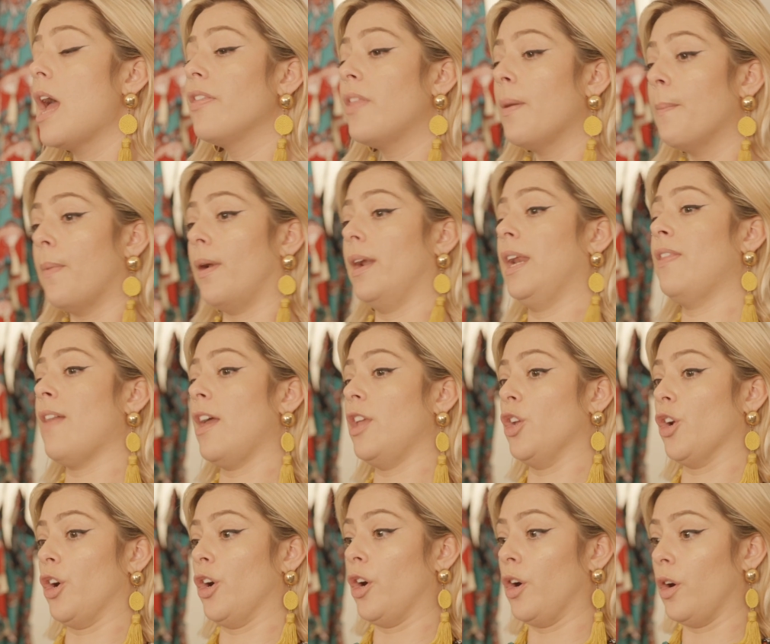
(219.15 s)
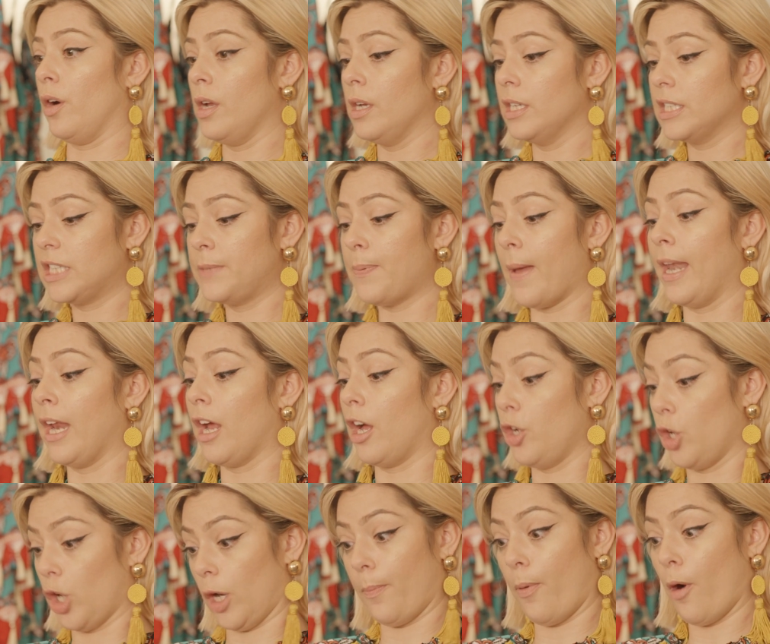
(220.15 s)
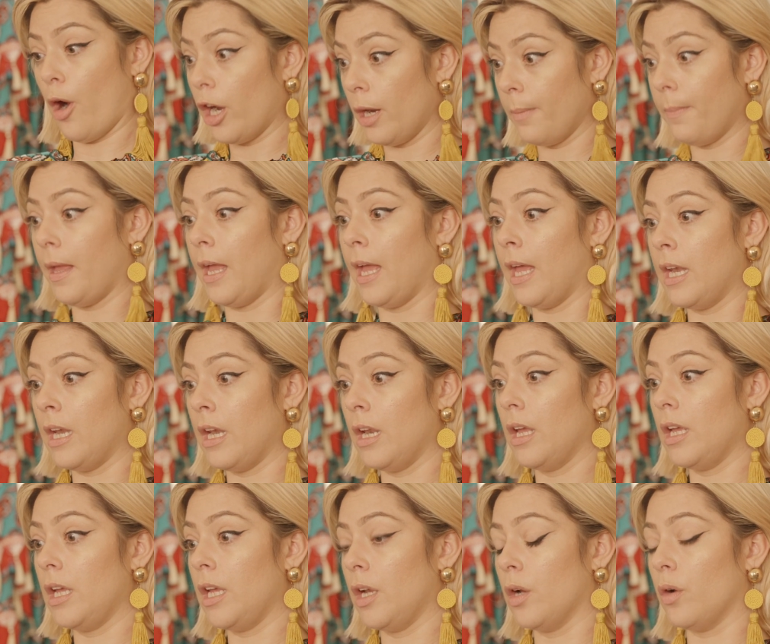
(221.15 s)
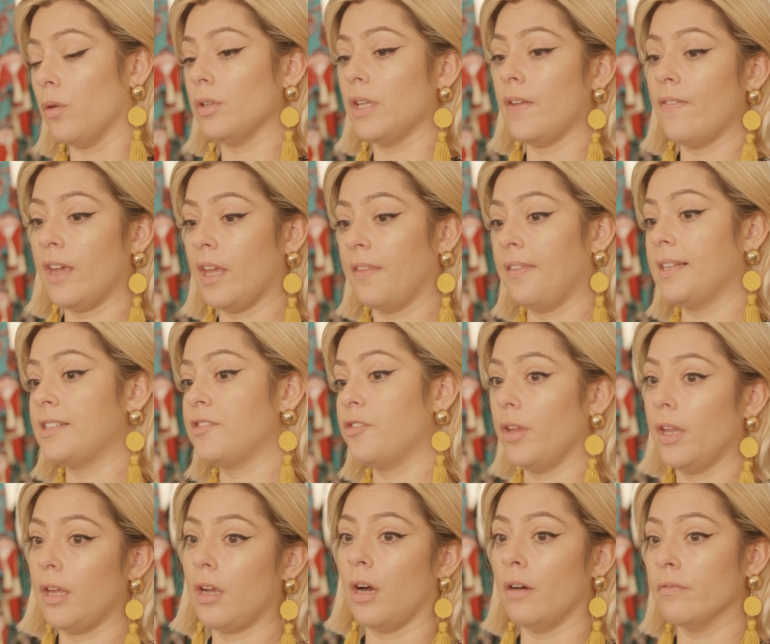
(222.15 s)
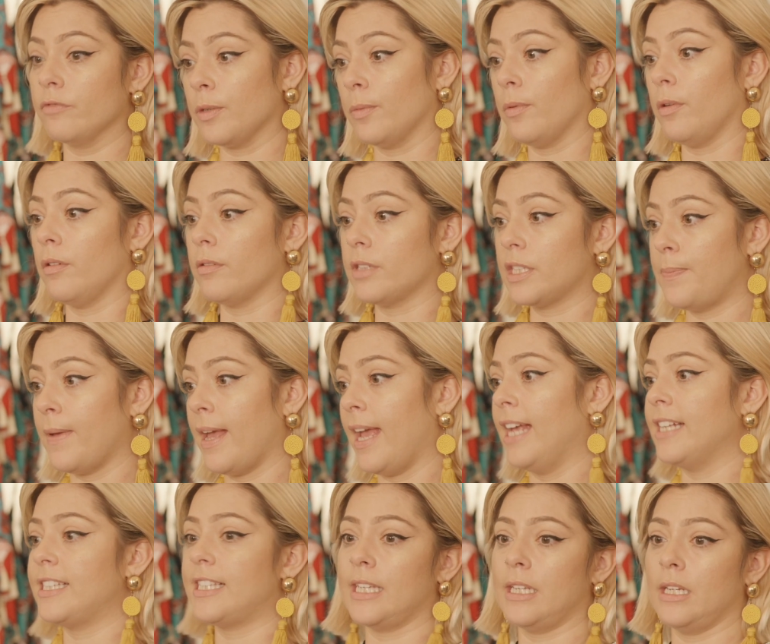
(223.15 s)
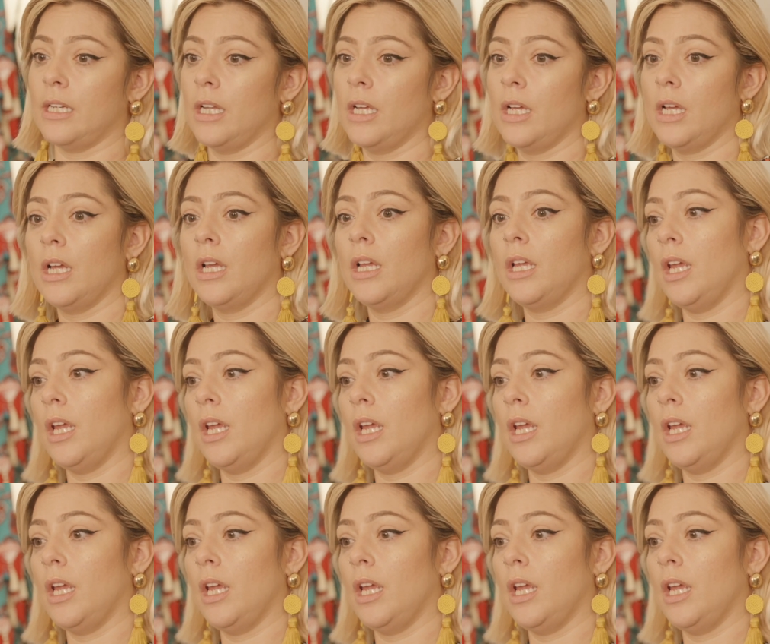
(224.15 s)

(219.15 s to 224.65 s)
The money that you're spending on your apartment, living in this really comfortable space, and,